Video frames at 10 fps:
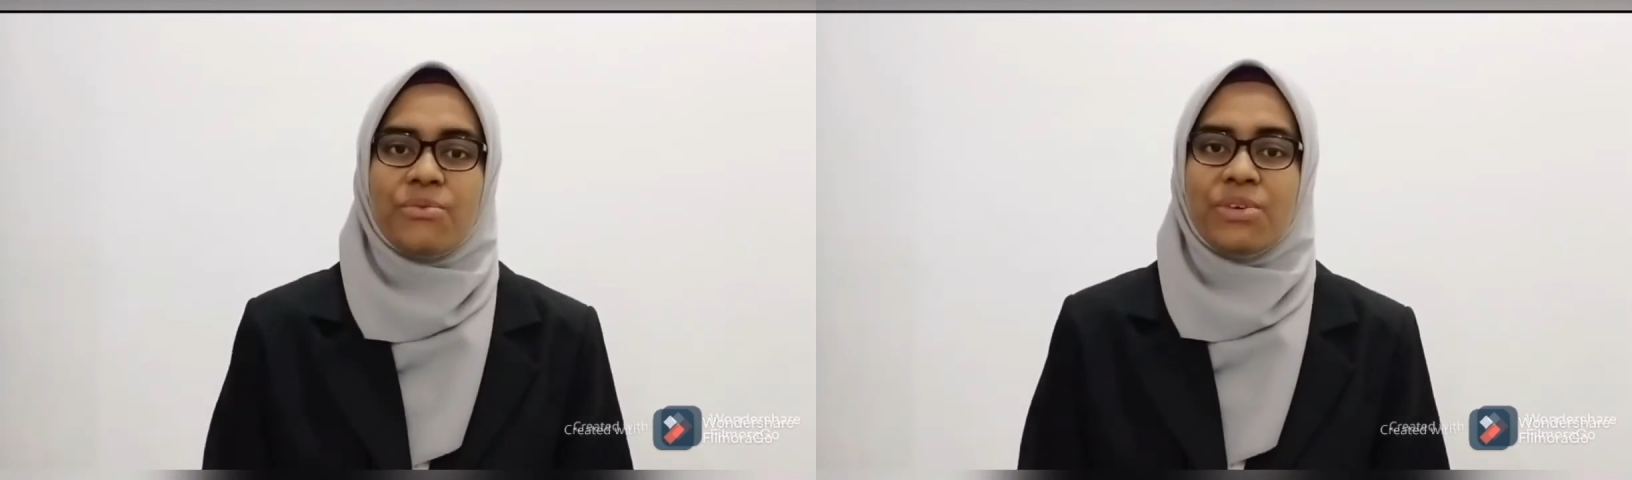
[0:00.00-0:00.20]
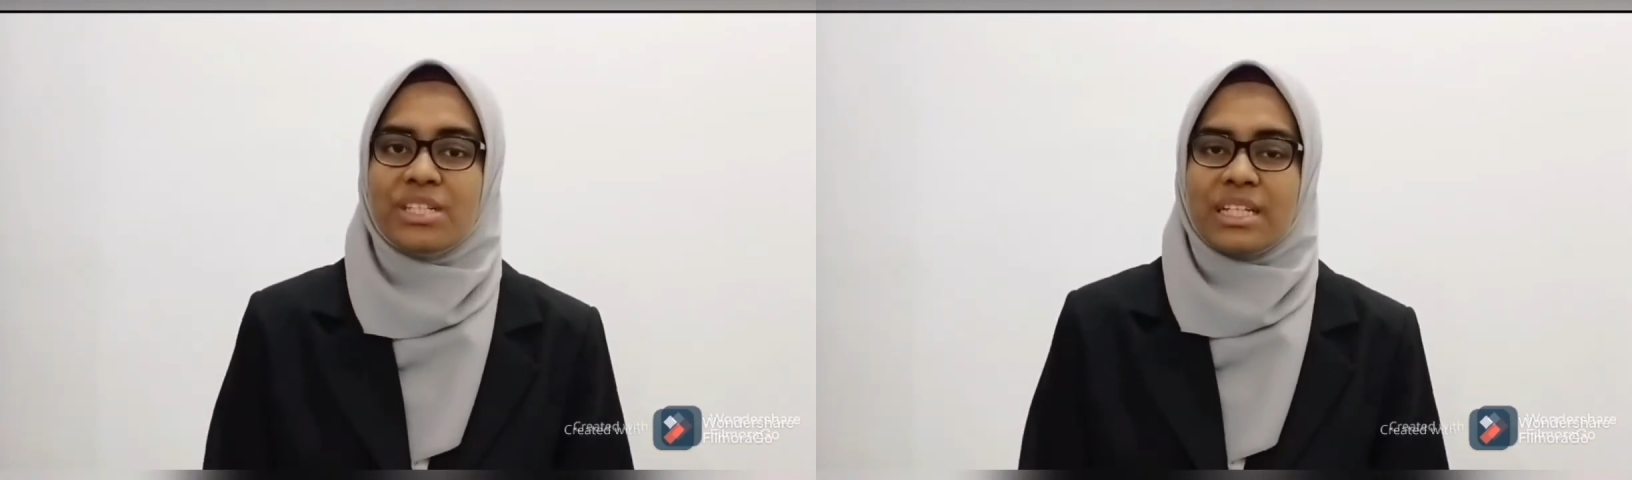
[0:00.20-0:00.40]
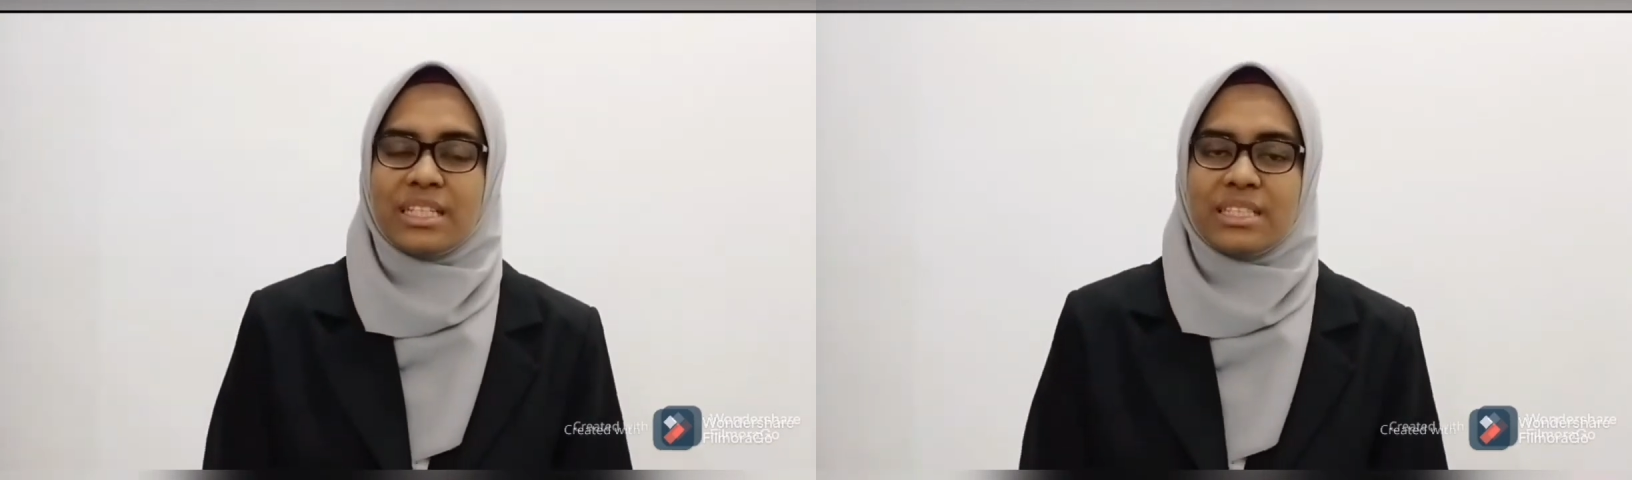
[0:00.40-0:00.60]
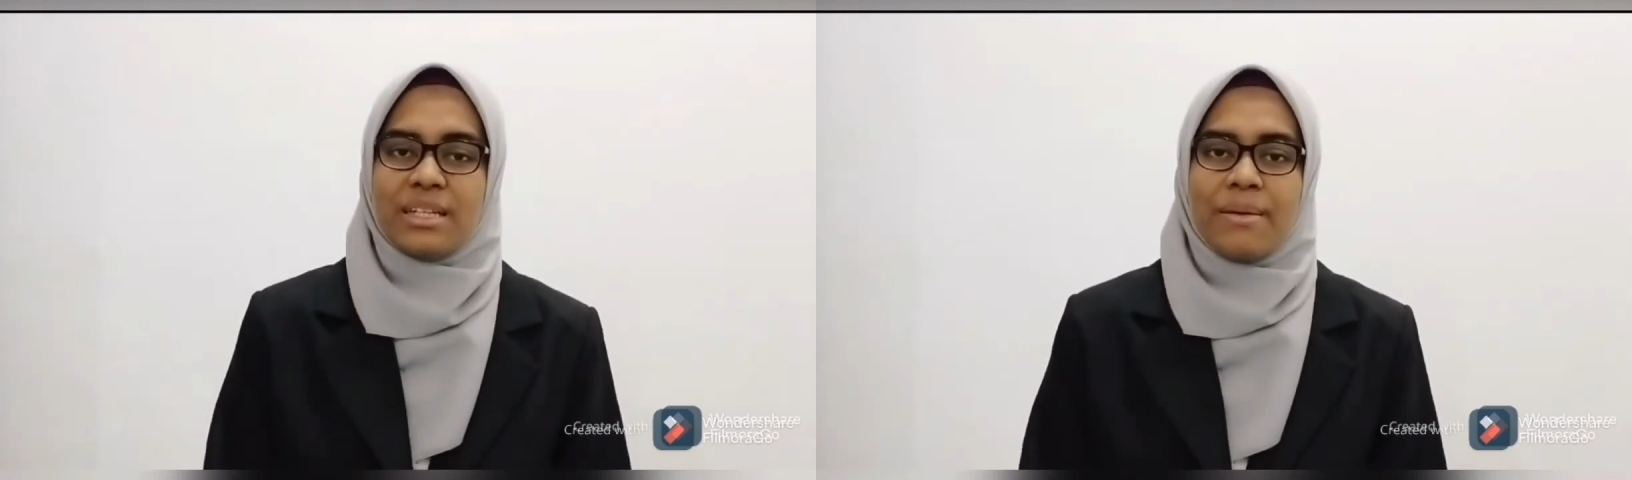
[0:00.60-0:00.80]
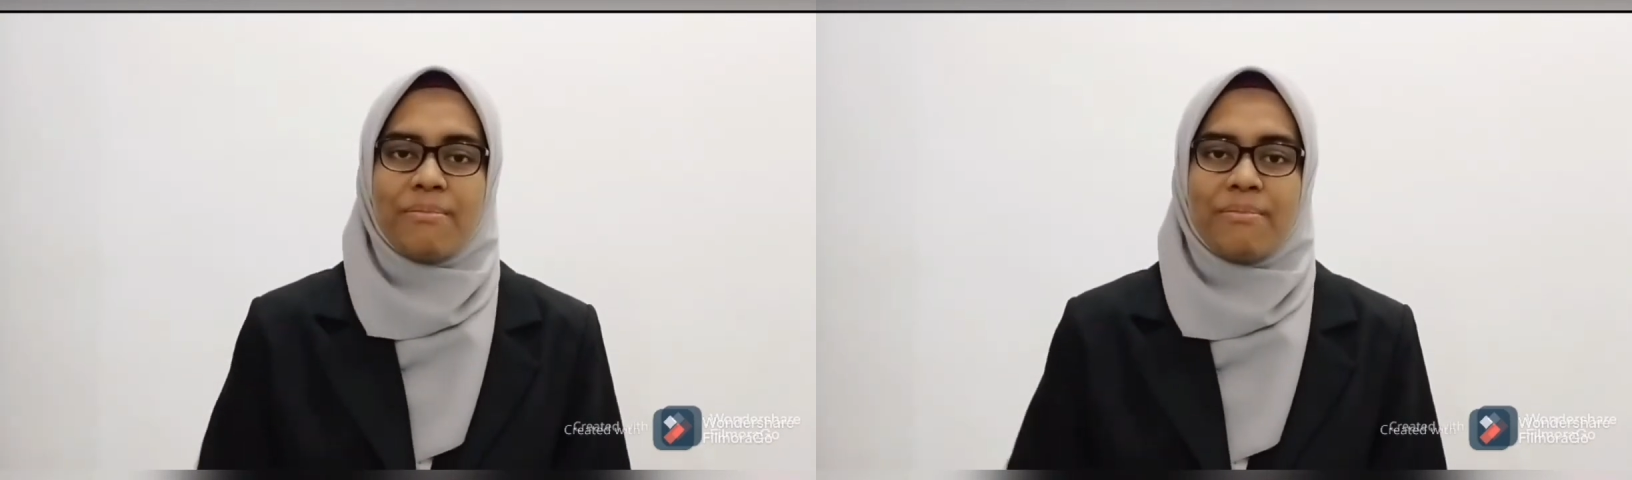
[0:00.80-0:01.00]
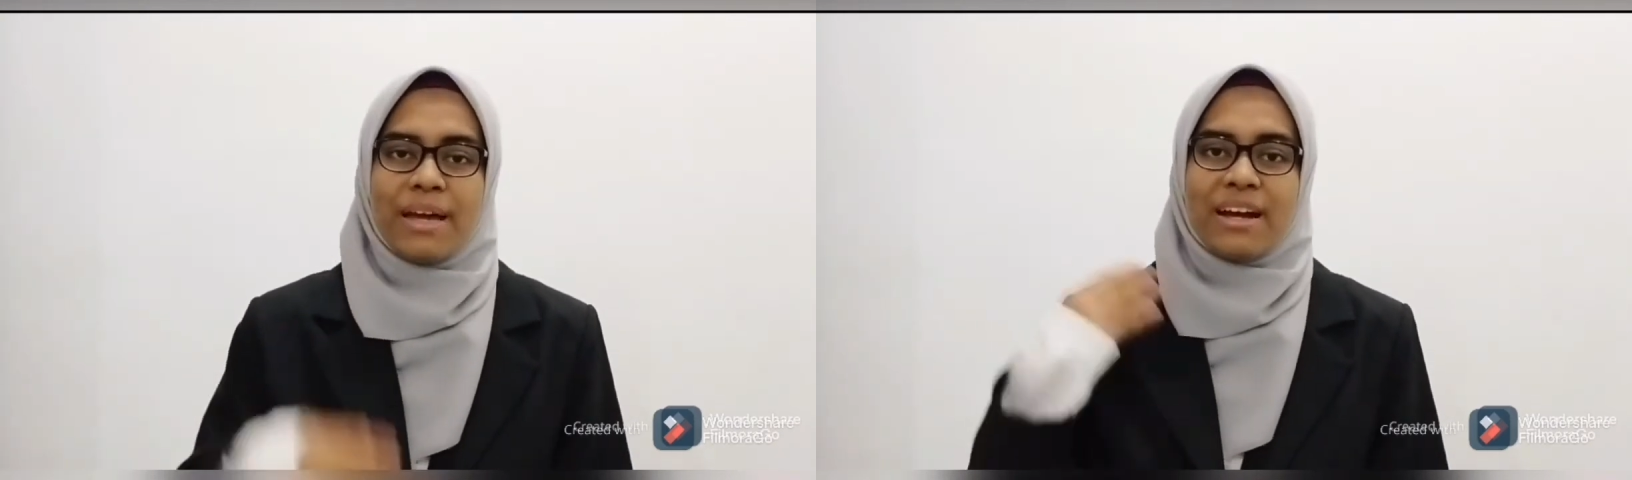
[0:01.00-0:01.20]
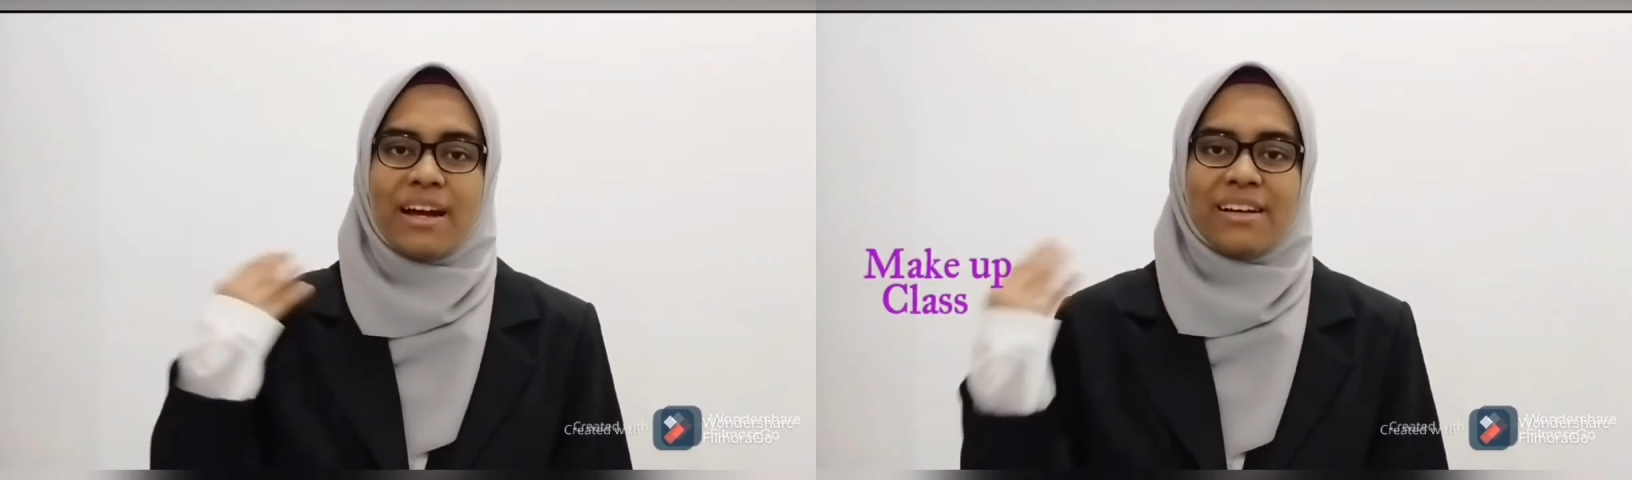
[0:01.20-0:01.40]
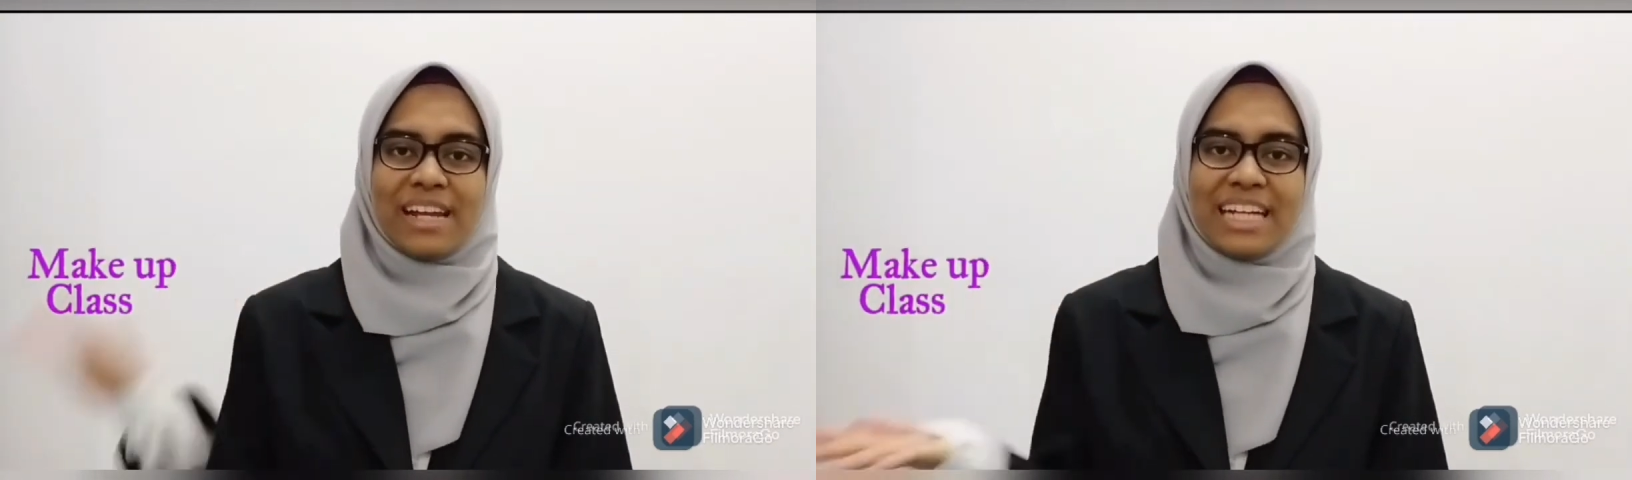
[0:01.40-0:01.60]
which is
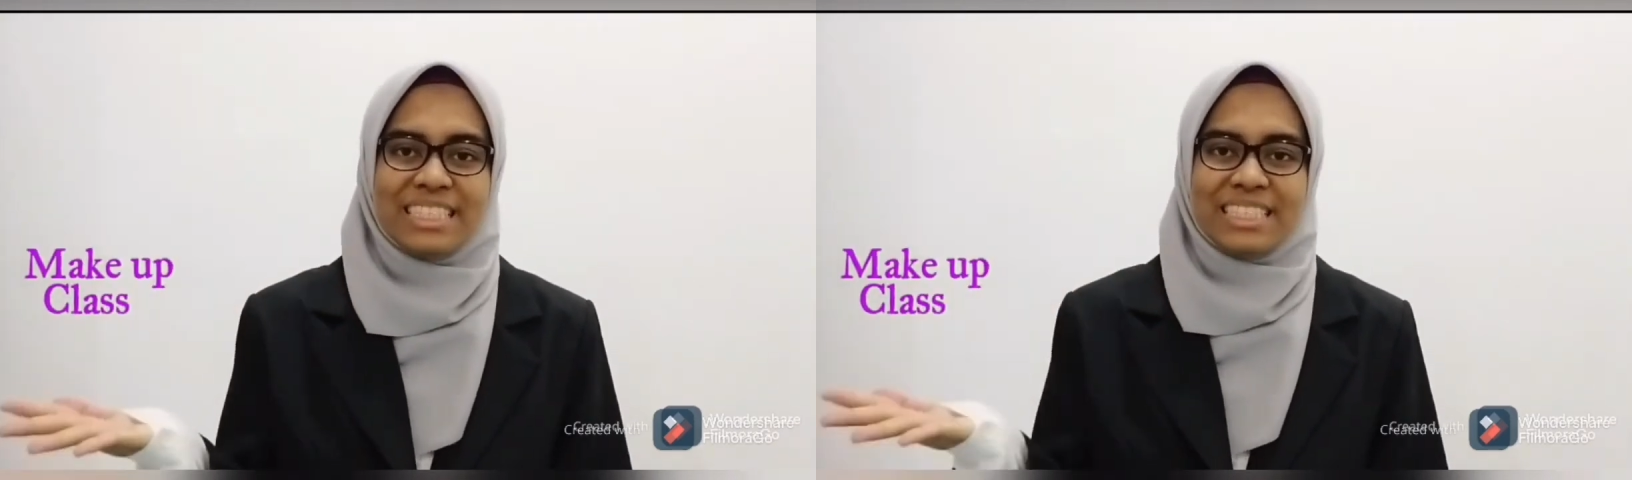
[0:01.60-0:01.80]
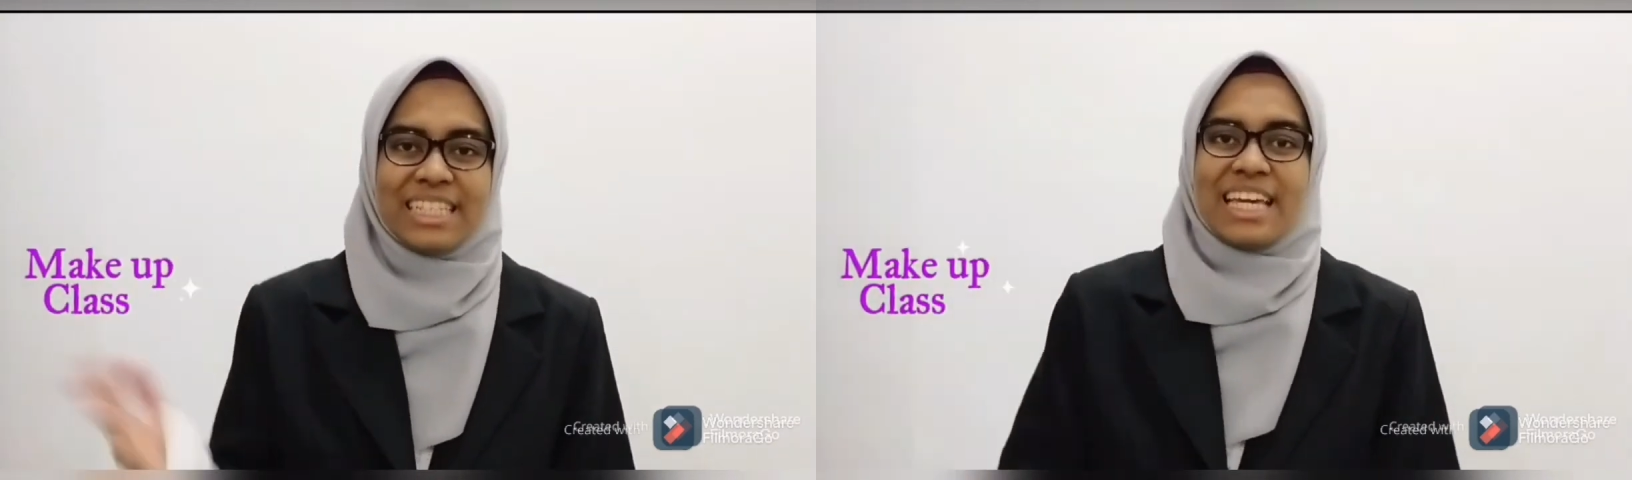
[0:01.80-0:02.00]
makeup class,